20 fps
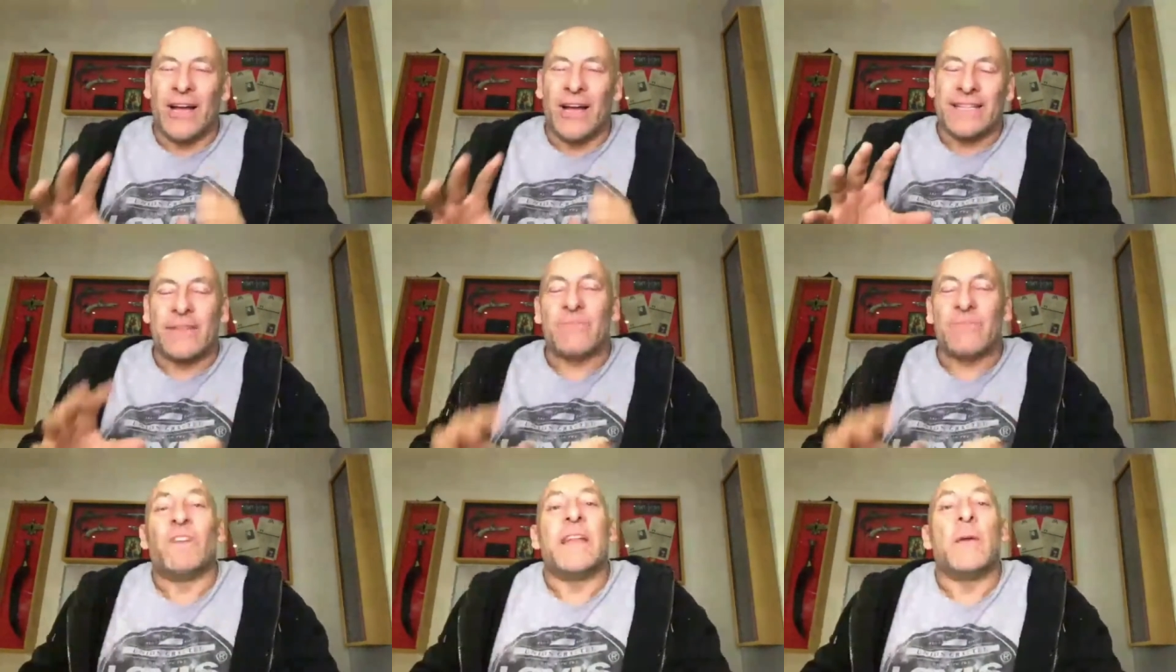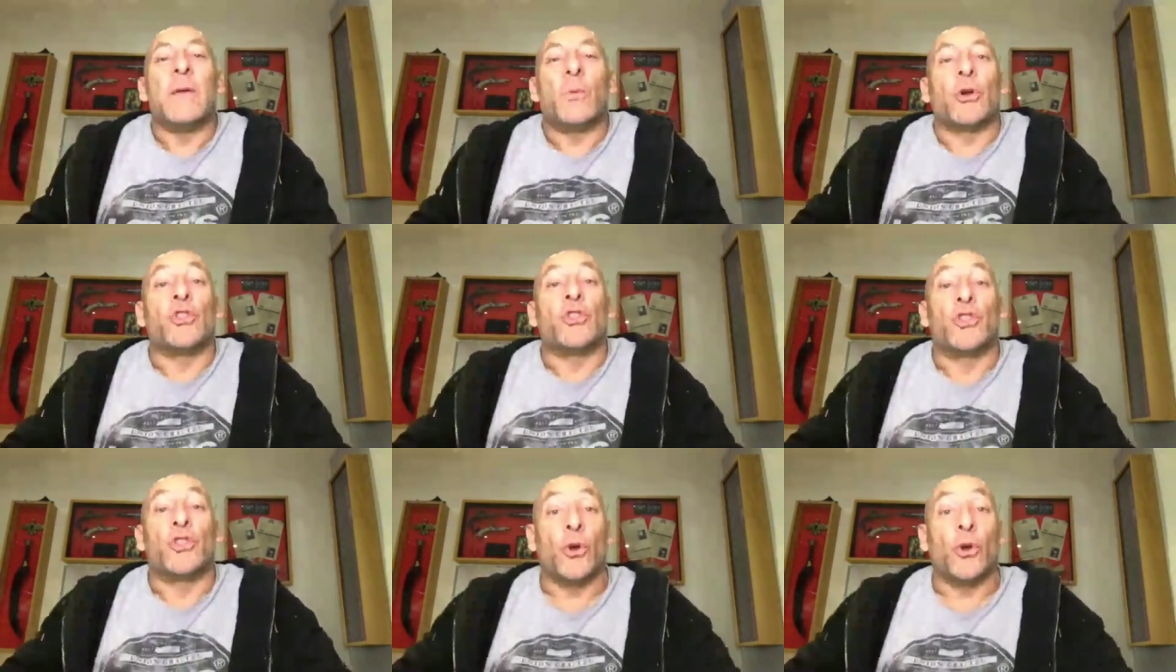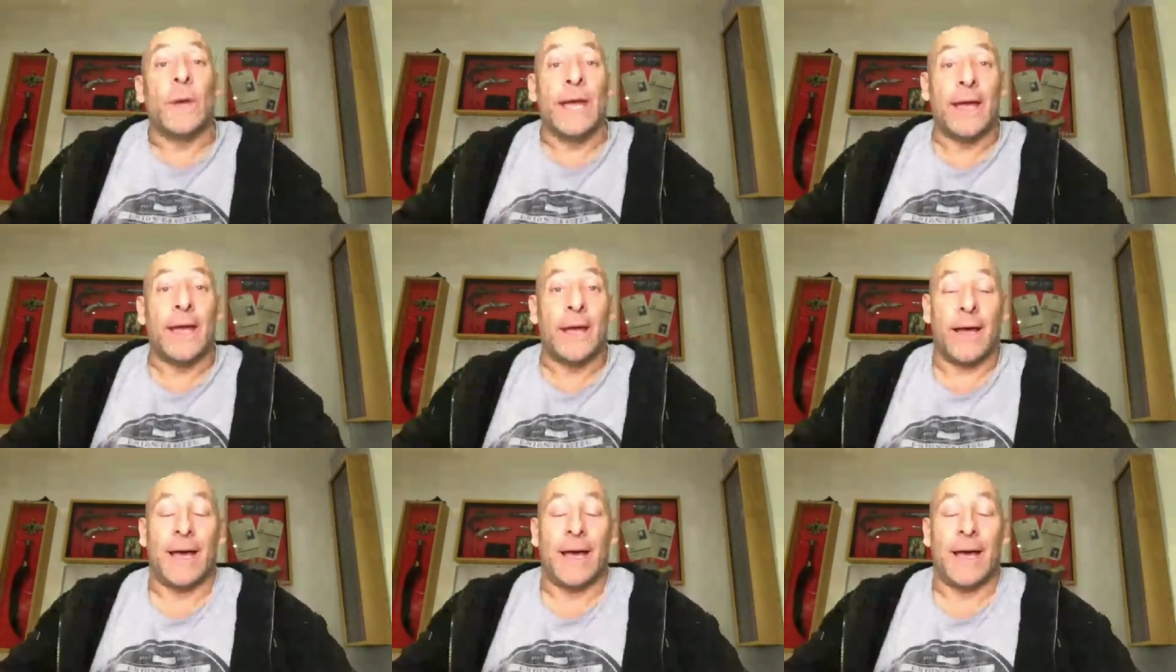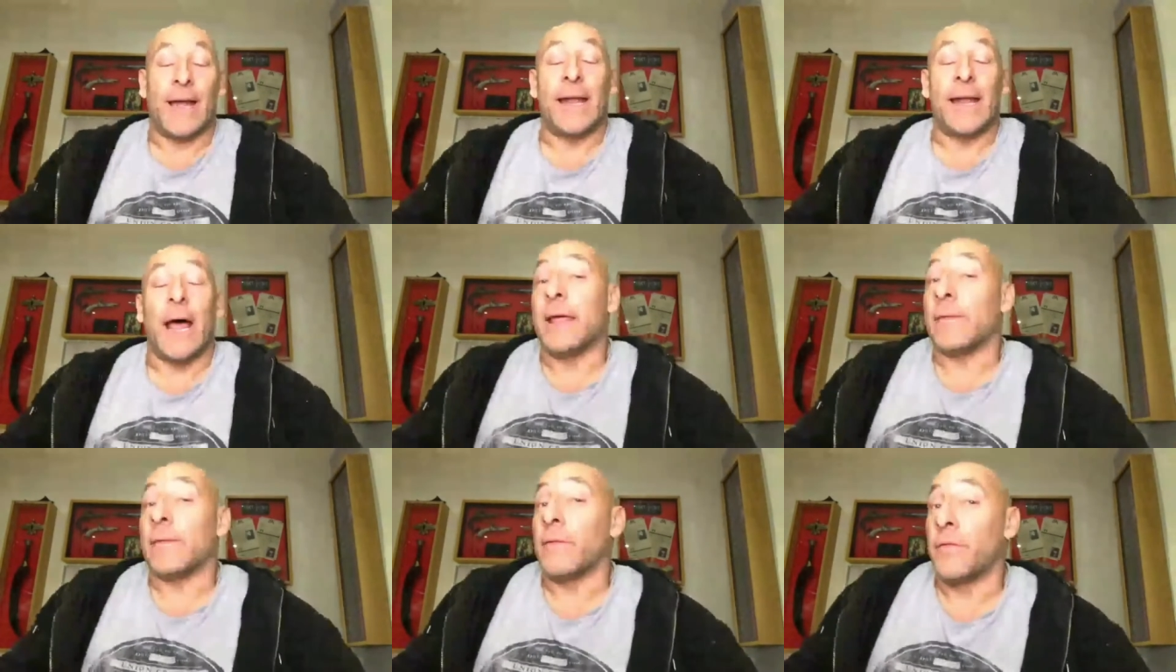I didn't really want to do it.
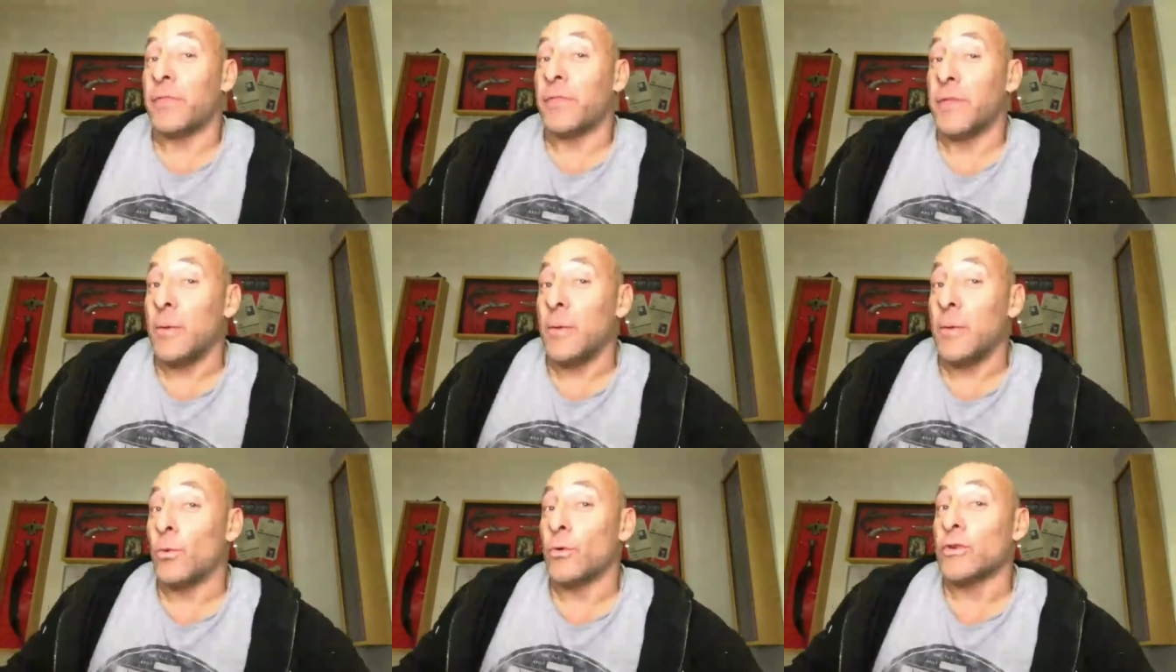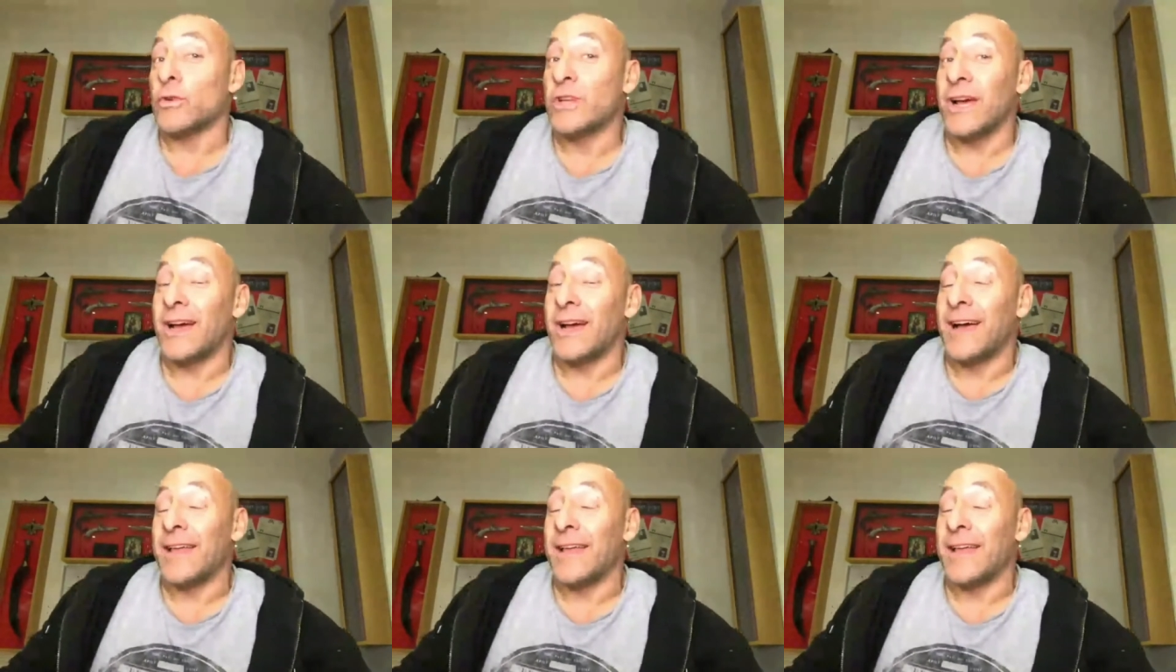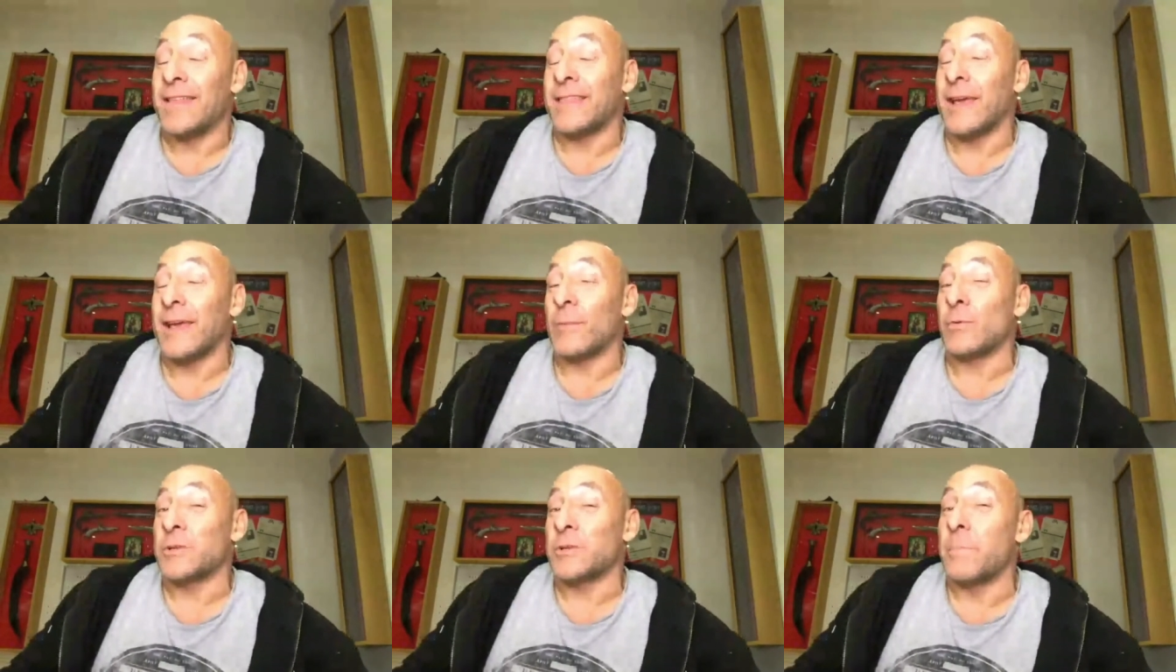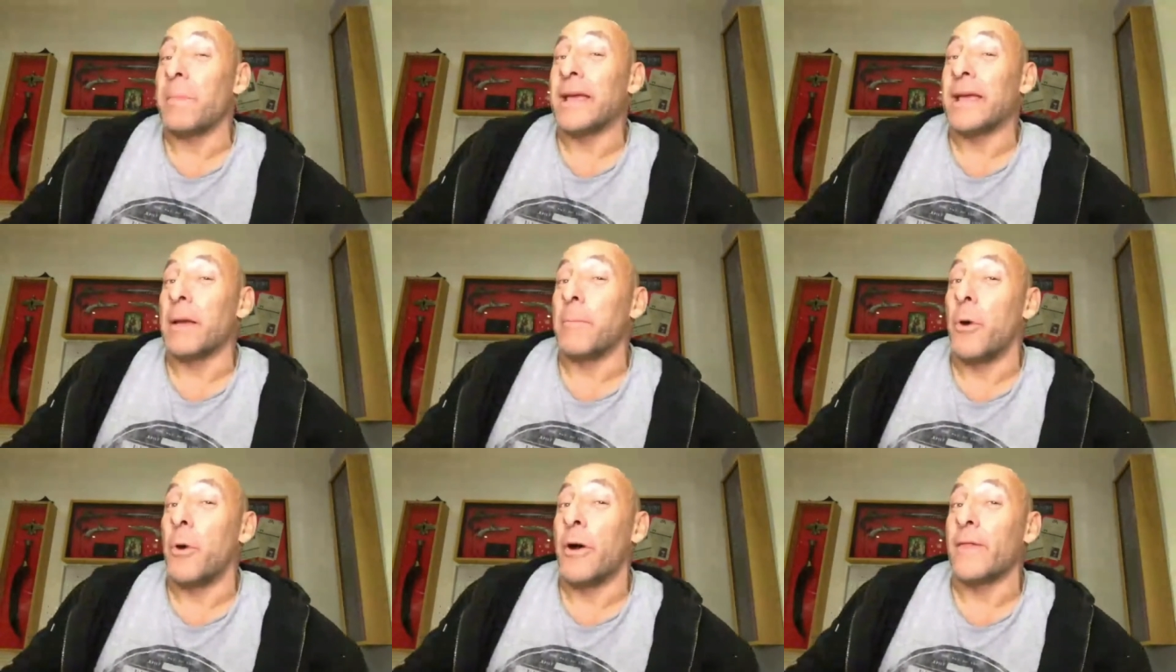And the other thing was, there was a
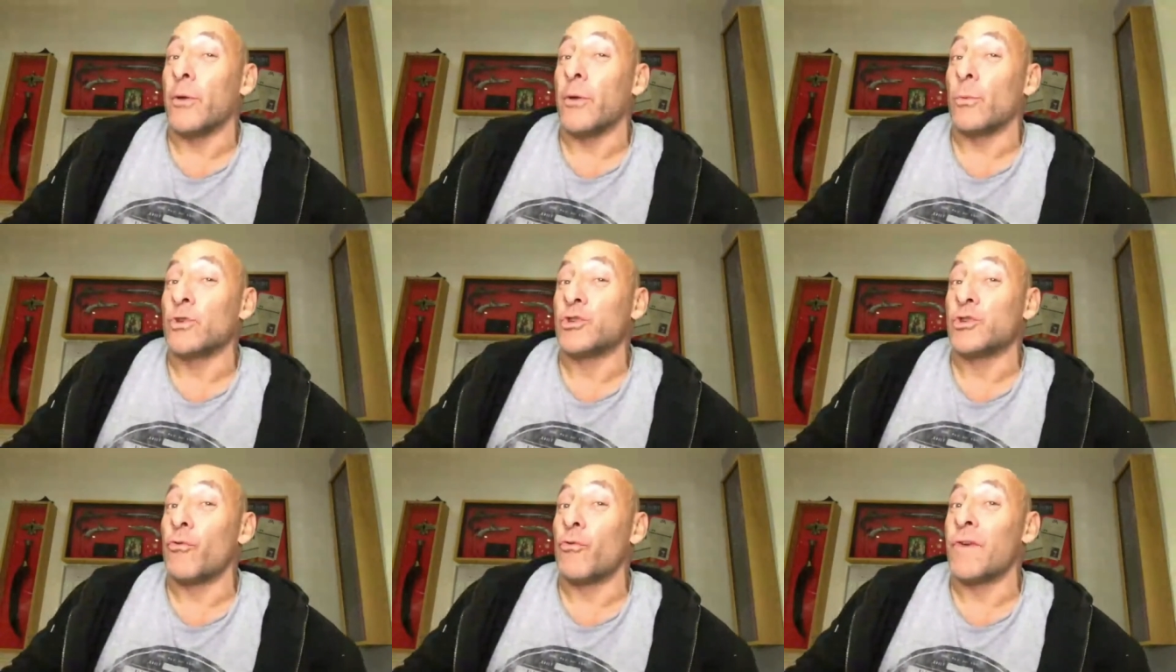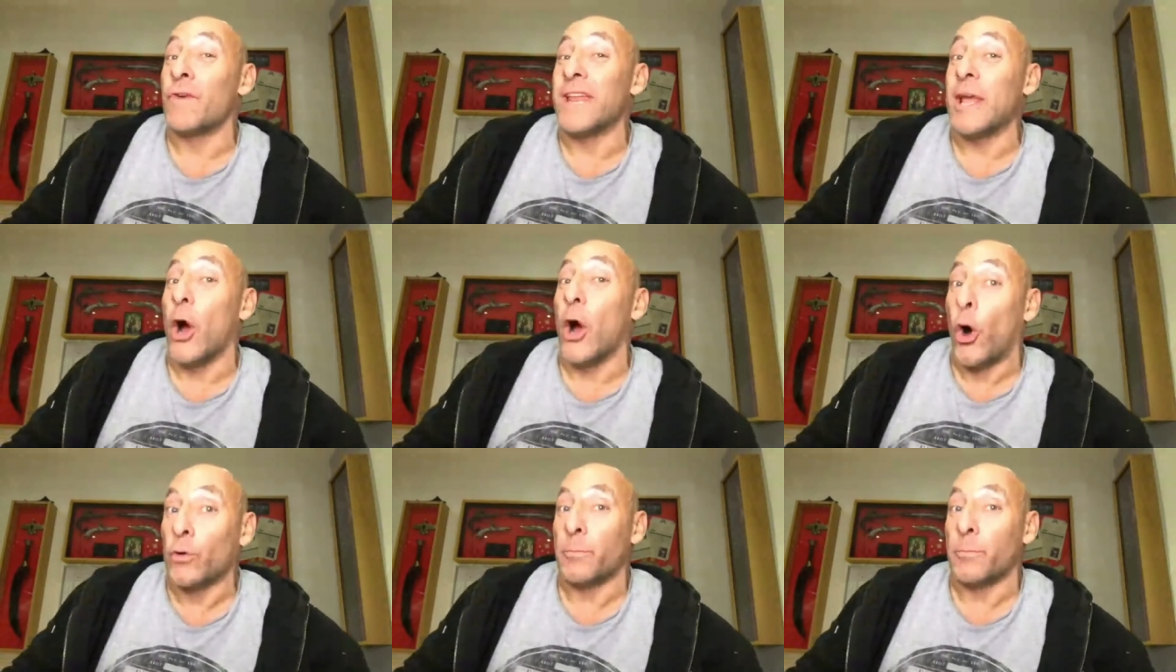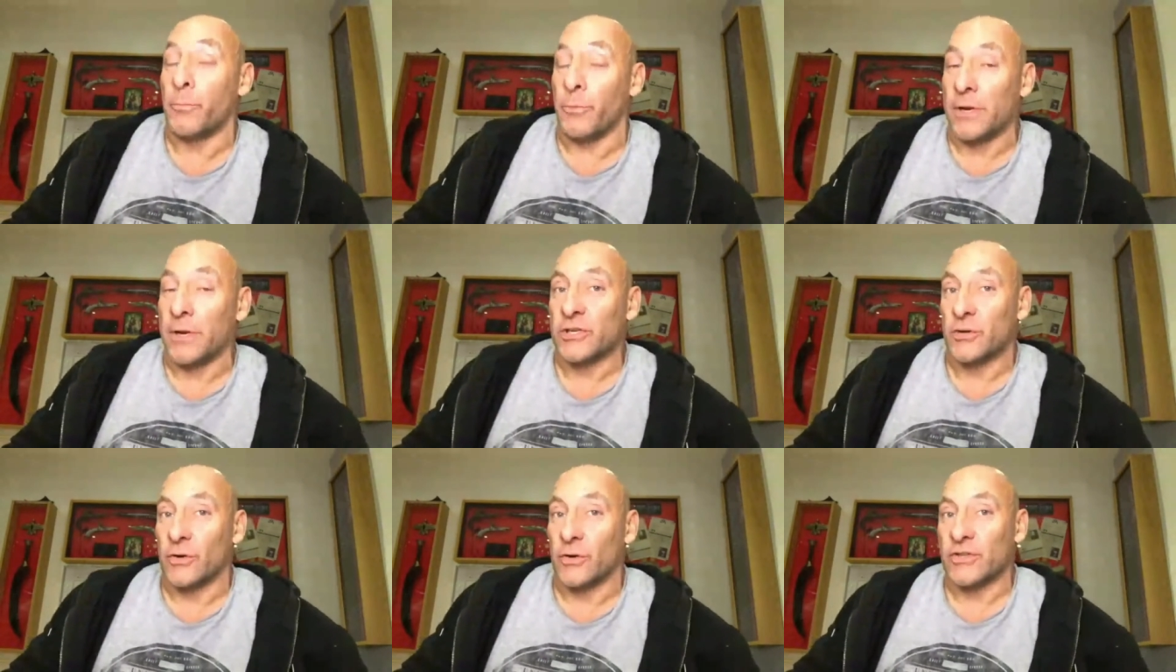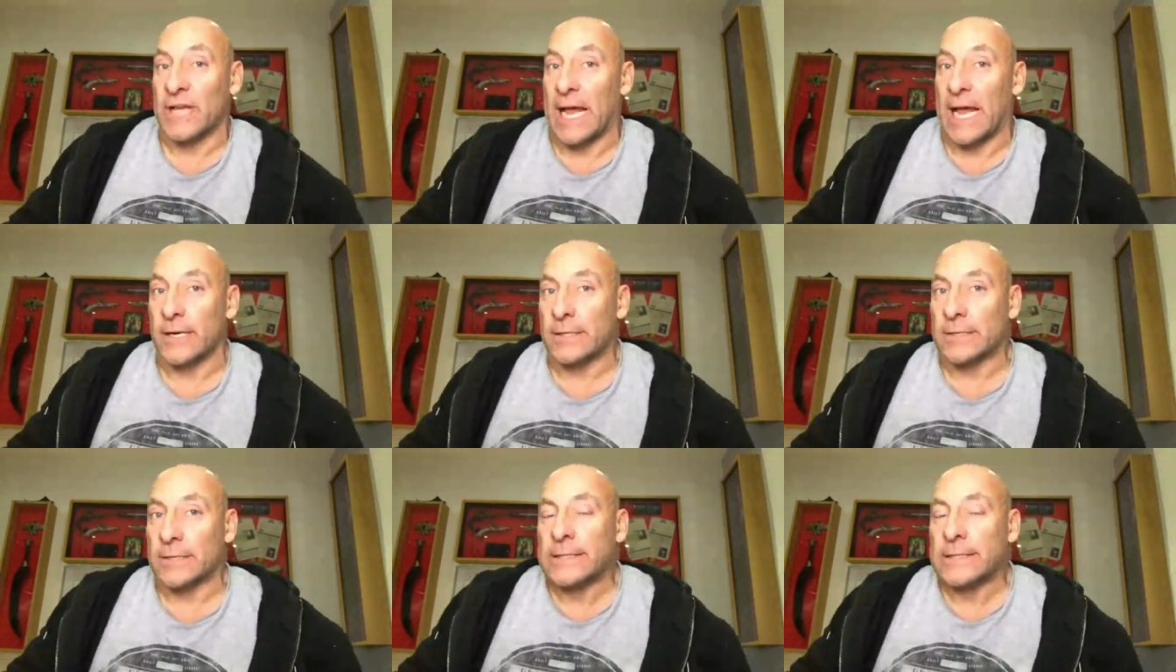mate of mine that was already on Britain's Got
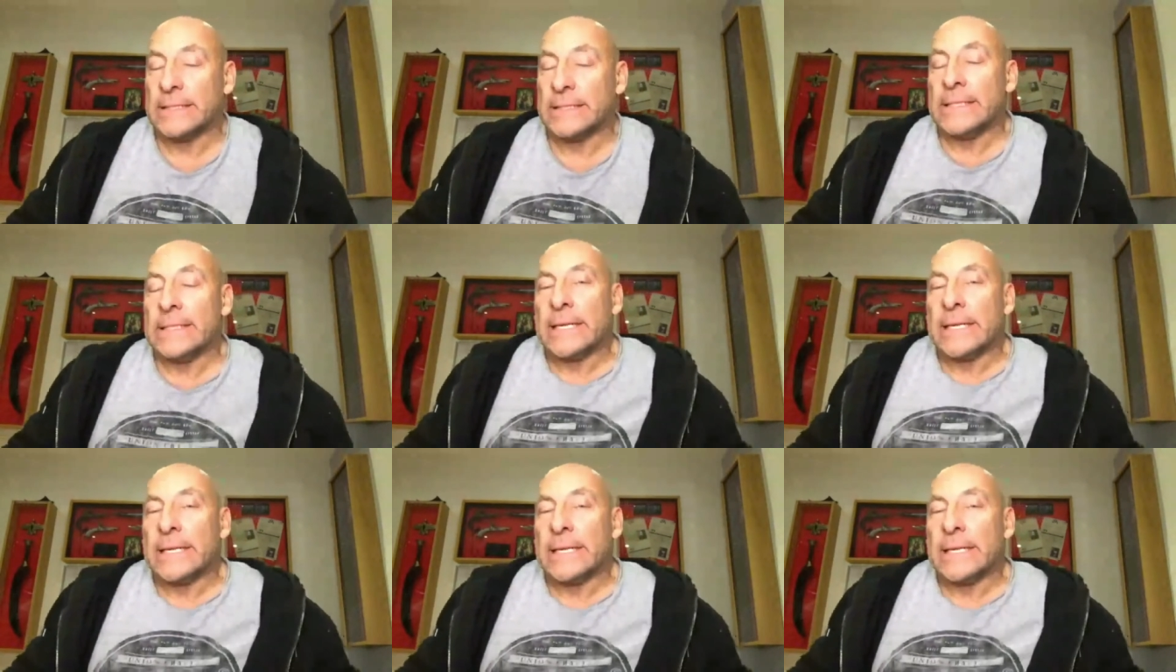Talent,